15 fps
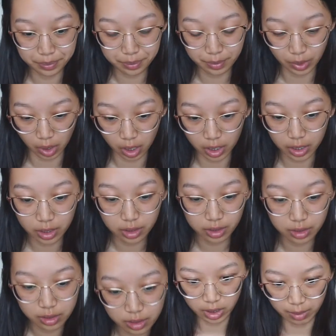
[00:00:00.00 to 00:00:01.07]
Broad?
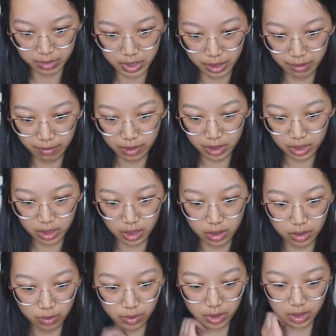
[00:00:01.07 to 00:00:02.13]
I'm definitely
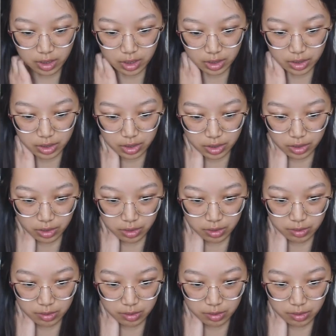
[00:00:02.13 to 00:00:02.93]
either one of these 2.